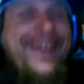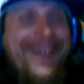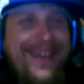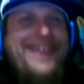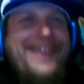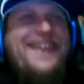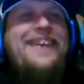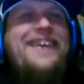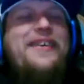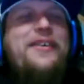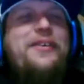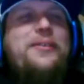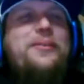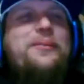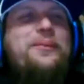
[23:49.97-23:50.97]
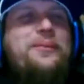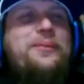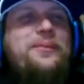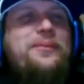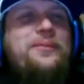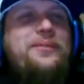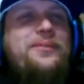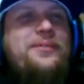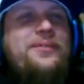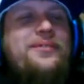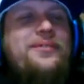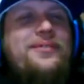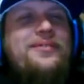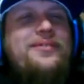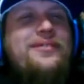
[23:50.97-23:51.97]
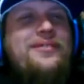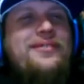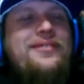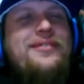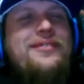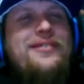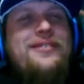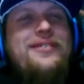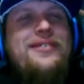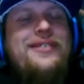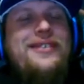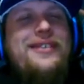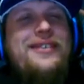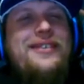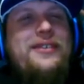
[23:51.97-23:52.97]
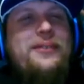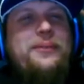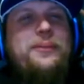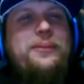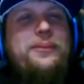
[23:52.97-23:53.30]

No words are spoken by the person on screen.